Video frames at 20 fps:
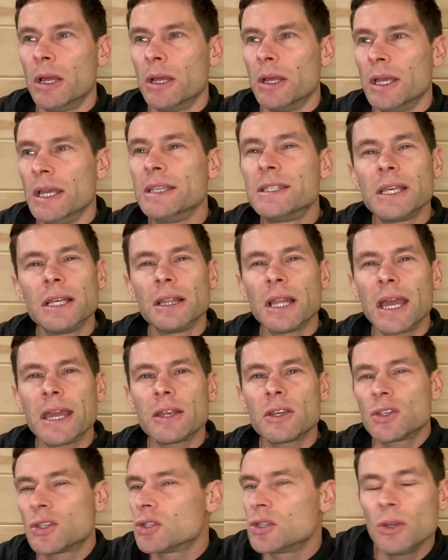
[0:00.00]
Is it
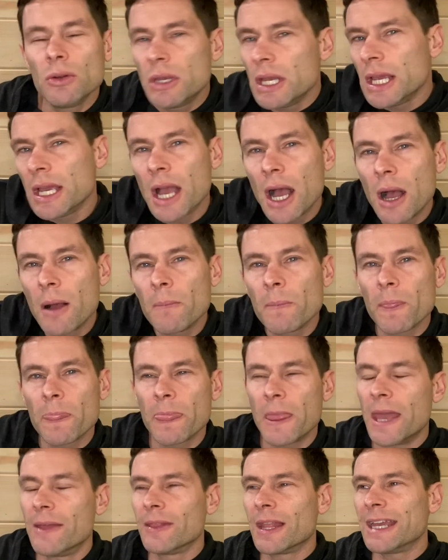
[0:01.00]
like suiting up
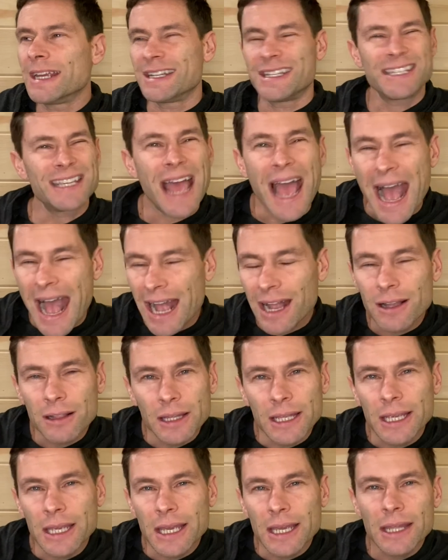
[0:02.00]
and like
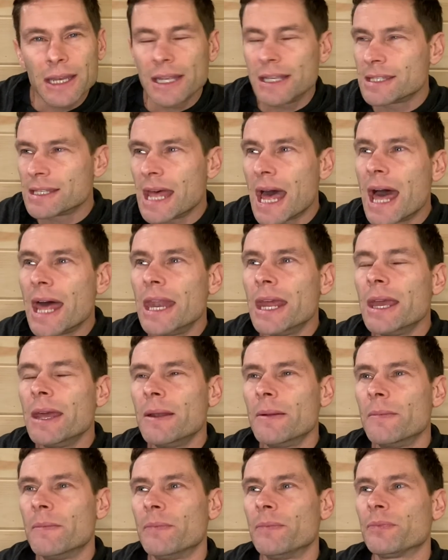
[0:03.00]
tackling it? Is that it?
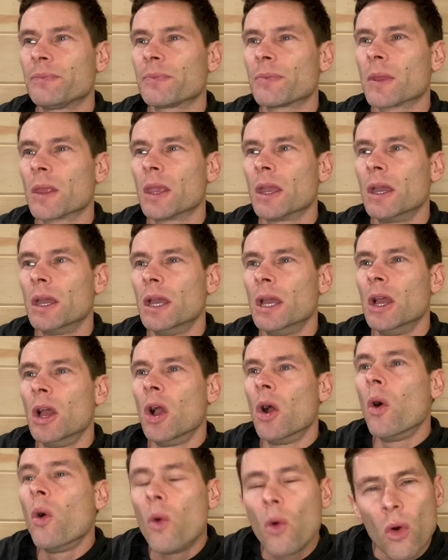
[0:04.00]

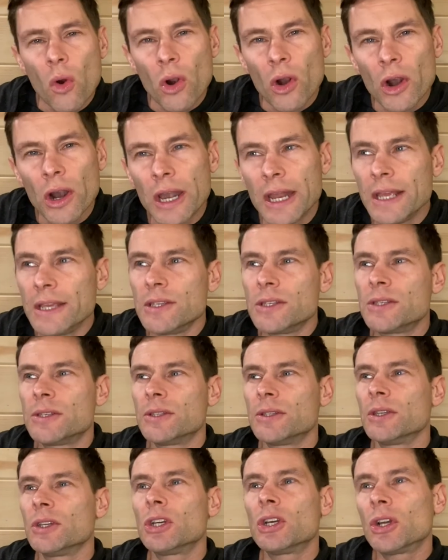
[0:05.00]
Or
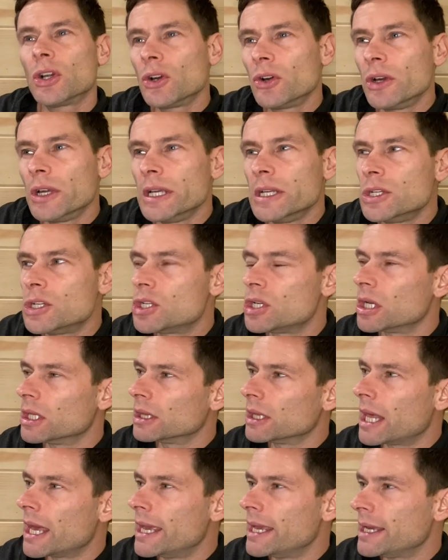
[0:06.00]
is courage
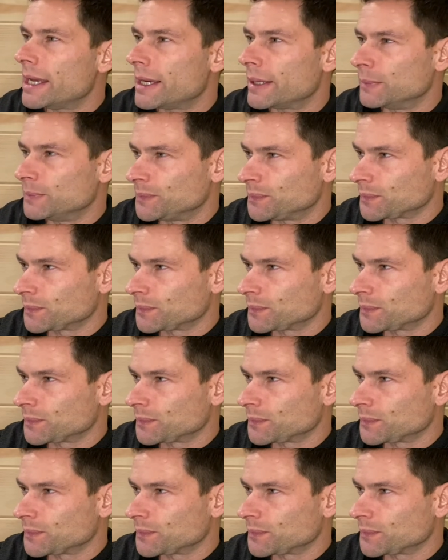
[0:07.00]
like